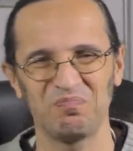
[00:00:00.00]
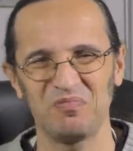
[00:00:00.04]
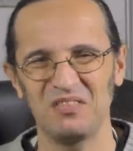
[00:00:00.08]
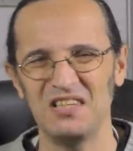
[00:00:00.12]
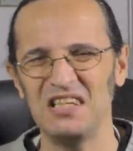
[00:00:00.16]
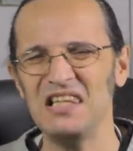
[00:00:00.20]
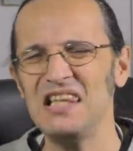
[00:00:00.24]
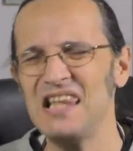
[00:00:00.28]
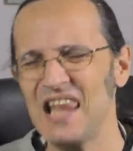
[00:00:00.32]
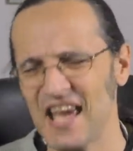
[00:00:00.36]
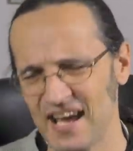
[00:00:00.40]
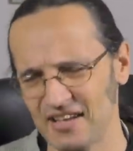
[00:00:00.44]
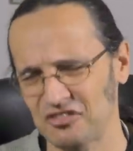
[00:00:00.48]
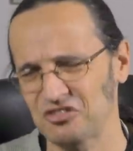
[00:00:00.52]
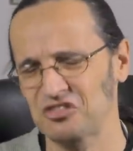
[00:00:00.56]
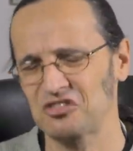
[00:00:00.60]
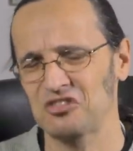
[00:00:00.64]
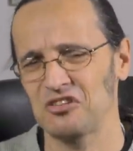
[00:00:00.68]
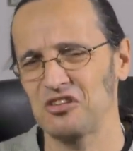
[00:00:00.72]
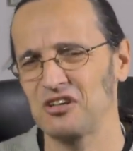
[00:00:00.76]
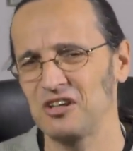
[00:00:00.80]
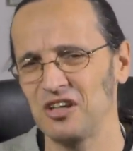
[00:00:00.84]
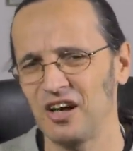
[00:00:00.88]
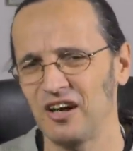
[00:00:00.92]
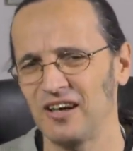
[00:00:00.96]

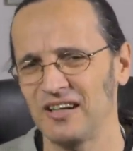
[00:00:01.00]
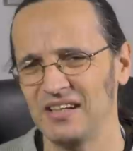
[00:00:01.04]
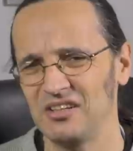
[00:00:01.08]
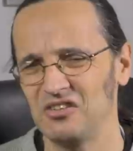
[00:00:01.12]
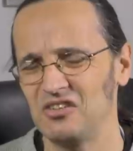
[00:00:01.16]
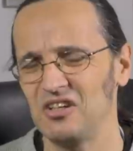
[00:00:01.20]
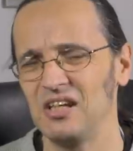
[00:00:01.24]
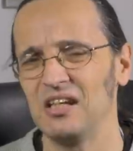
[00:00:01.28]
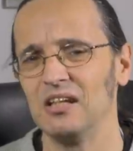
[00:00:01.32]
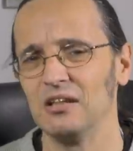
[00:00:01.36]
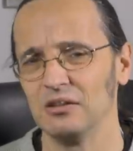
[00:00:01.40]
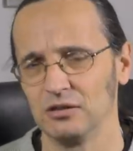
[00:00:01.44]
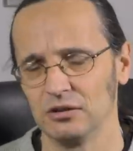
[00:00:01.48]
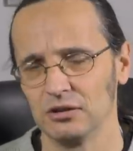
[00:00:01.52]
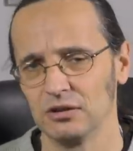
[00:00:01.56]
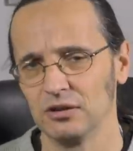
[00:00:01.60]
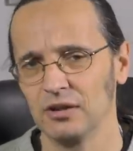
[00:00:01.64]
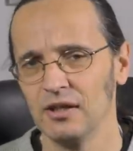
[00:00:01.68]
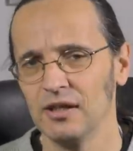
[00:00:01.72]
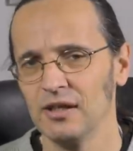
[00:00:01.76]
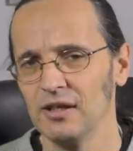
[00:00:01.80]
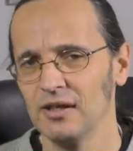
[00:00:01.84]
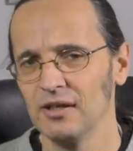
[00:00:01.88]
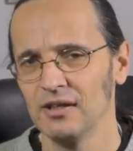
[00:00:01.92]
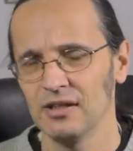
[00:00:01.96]
less than ideal,
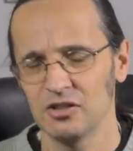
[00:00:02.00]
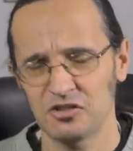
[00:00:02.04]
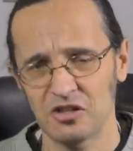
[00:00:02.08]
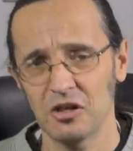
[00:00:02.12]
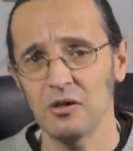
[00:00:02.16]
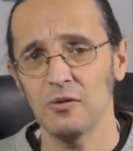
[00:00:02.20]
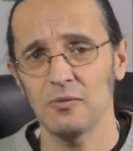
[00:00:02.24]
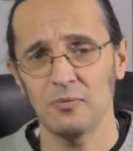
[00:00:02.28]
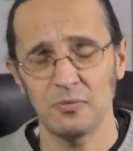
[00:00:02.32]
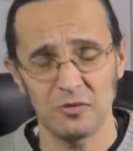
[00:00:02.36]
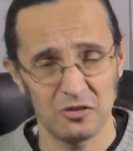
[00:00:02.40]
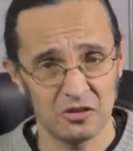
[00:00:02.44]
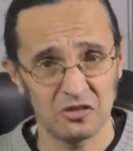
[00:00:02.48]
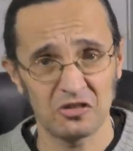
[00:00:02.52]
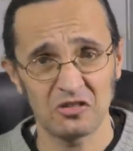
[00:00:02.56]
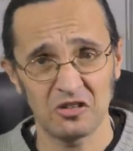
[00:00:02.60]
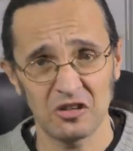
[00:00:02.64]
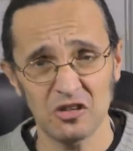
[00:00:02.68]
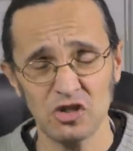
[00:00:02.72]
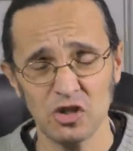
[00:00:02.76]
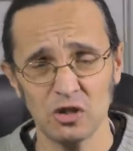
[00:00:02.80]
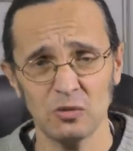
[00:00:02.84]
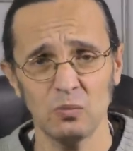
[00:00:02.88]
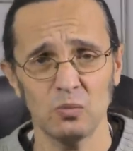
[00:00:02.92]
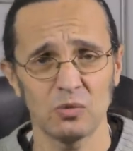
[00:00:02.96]
and so the
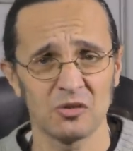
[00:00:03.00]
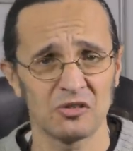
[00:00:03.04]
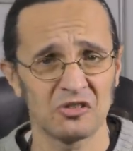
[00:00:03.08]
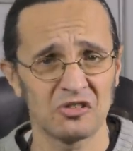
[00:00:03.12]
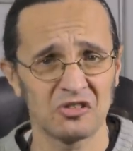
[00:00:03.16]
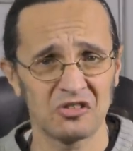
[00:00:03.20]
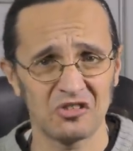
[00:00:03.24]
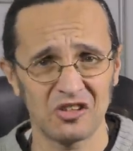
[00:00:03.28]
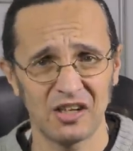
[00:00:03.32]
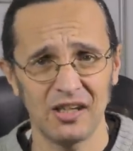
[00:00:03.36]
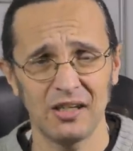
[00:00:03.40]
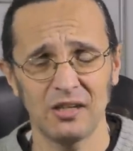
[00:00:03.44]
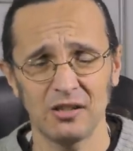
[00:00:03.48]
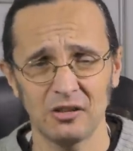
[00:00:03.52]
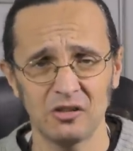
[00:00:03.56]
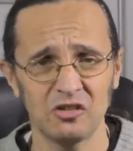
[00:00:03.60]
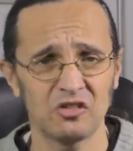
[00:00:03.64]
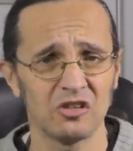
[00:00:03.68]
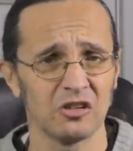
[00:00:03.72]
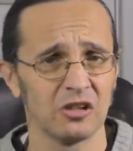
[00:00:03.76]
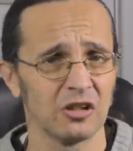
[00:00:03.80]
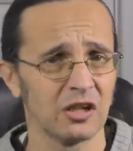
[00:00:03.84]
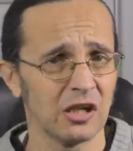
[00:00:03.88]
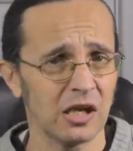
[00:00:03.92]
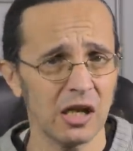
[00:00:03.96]
decision was taken
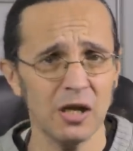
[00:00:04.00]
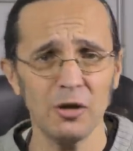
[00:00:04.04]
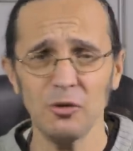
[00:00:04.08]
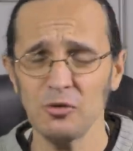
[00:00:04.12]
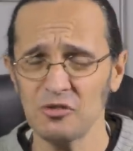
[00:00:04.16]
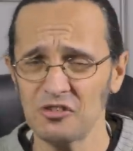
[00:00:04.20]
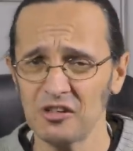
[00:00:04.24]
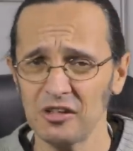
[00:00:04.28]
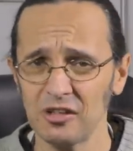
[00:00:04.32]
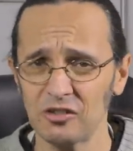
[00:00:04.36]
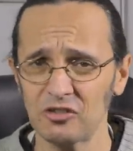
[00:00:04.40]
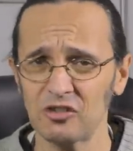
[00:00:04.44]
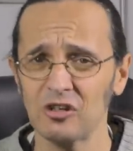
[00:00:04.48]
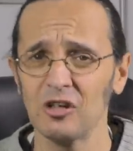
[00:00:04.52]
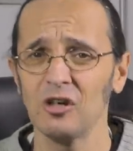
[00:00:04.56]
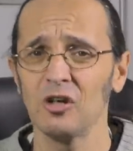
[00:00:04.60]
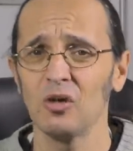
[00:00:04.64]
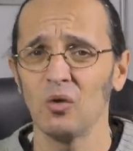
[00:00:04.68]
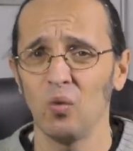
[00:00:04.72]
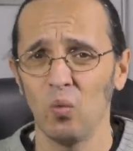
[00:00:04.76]
to close it